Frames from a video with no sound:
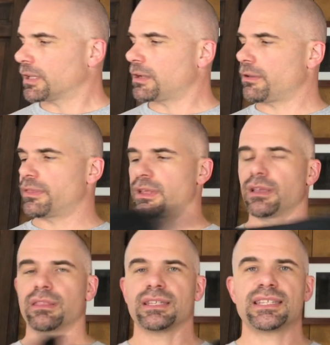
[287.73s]

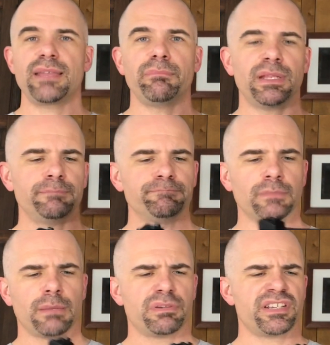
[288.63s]
The Tipman,
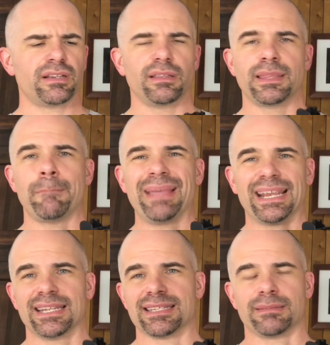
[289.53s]
particularly the
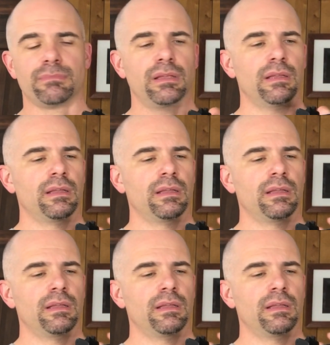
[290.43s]
mechanism,